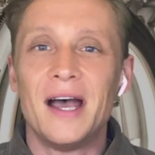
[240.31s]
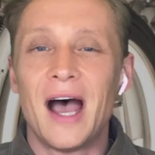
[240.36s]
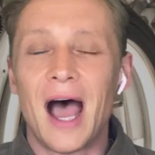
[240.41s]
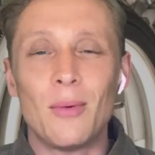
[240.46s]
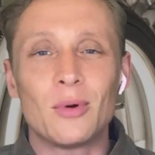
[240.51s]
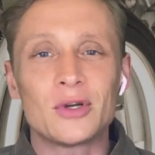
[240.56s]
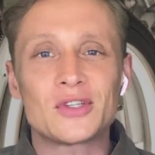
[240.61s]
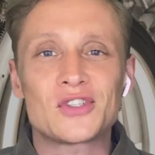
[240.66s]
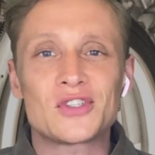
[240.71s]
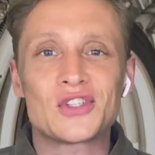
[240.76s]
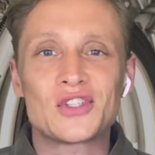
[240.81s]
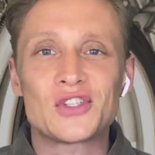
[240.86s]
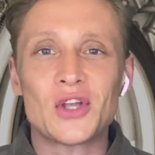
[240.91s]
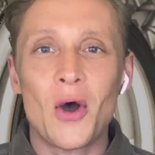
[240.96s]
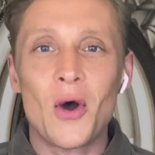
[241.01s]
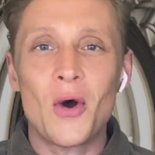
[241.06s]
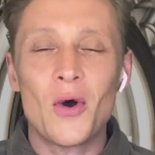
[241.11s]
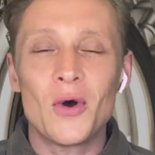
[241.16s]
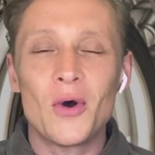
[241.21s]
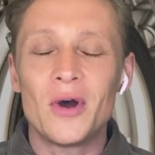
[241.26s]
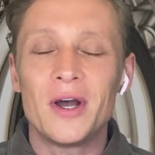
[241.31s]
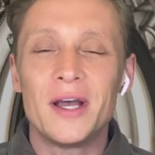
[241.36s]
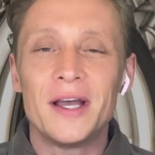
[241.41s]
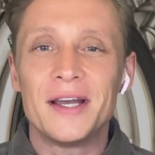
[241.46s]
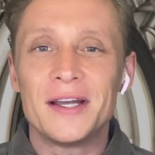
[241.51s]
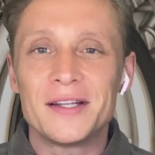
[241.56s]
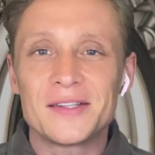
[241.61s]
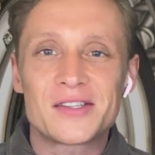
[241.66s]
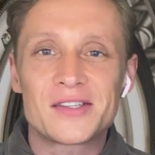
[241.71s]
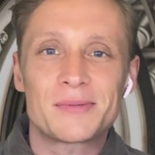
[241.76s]
was so
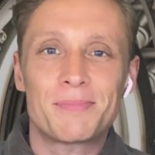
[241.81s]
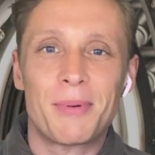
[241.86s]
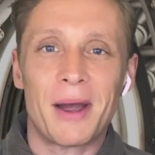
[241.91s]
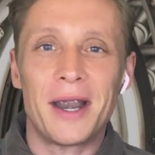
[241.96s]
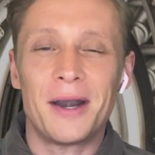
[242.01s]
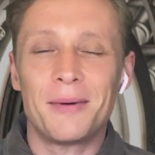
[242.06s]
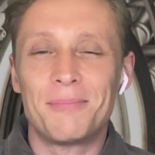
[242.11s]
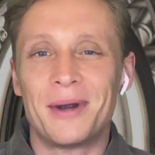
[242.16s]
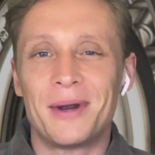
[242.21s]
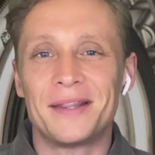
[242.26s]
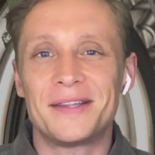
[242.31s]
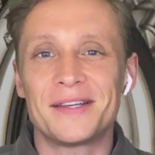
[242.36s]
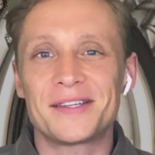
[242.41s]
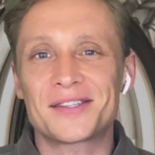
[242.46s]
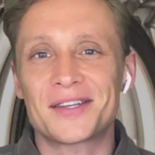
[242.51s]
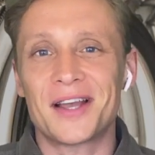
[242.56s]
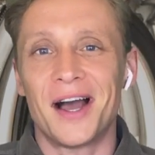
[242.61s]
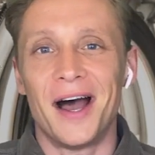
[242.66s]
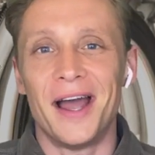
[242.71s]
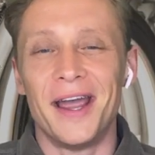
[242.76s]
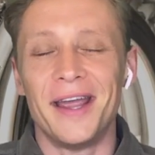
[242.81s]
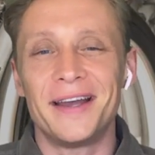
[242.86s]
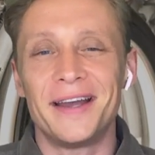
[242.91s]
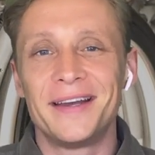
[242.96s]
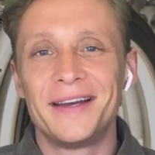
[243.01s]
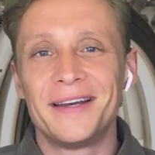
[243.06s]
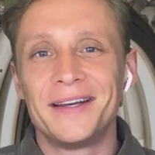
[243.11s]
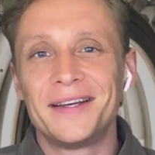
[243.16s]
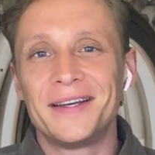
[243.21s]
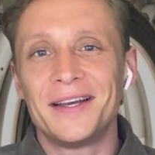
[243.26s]
inspired by this guy,
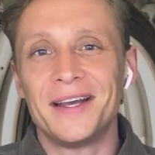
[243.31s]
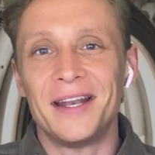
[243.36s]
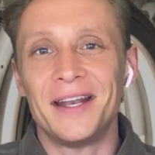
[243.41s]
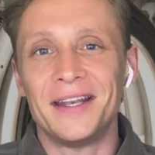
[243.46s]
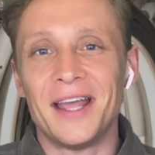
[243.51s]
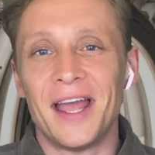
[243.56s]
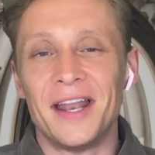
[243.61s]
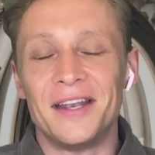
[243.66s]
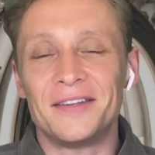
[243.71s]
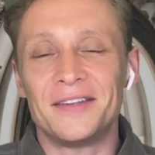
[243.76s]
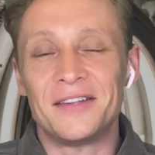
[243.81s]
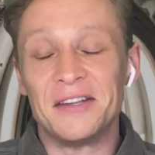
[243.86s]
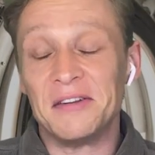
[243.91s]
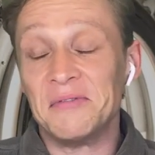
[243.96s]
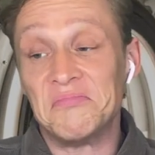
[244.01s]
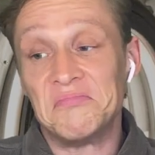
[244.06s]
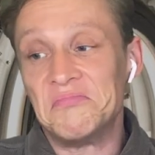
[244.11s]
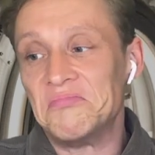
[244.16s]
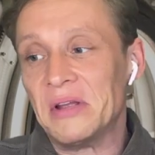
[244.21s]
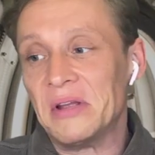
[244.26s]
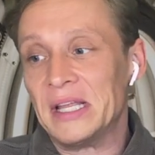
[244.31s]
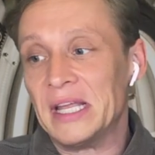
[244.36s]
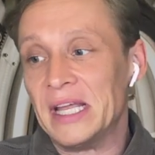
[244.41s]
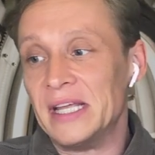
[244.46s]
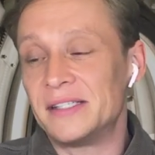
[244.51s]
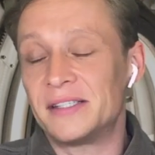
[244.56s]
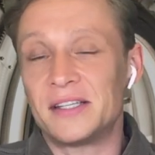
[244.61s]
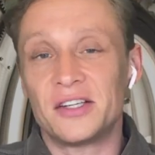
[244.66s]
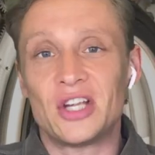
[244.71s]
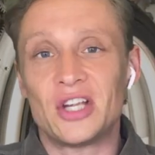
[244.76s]
and he's
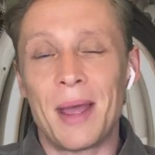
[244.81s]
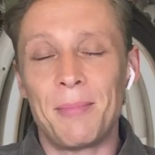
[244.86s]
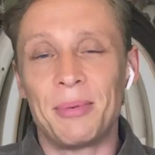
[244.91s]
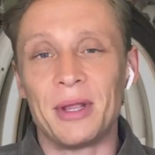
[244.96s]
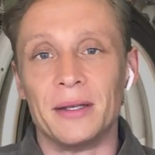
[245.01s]
the champion.